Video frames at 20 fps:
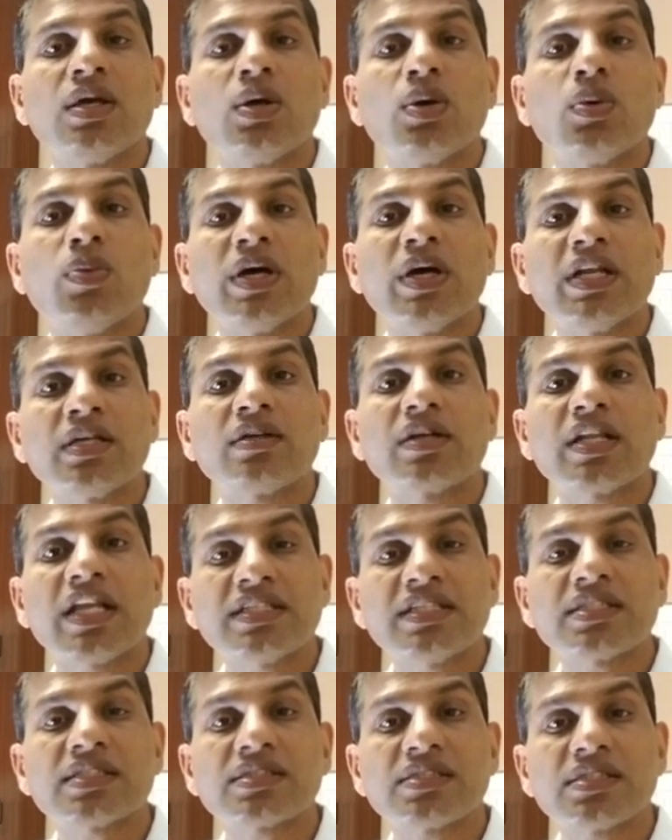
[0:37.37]
When it
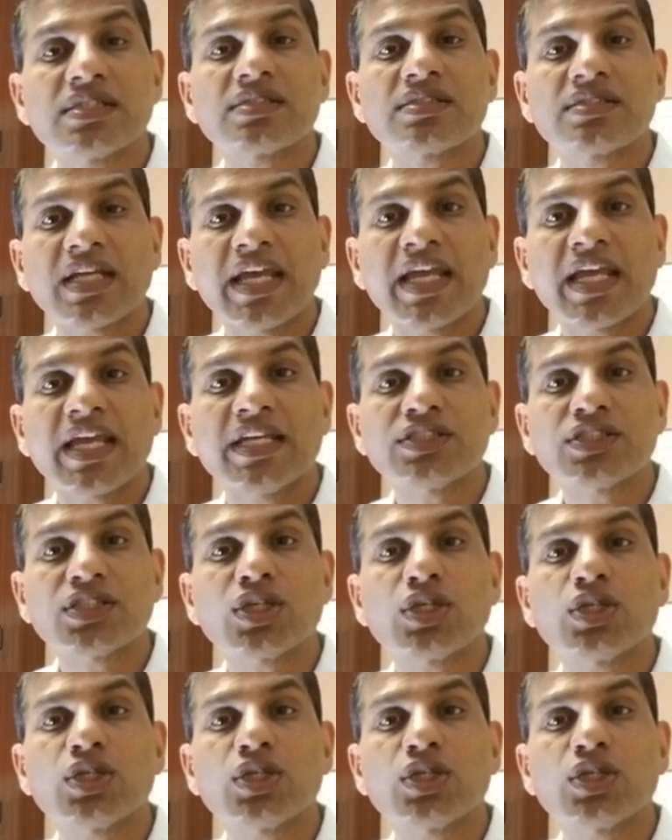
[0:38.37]
reaches this stage,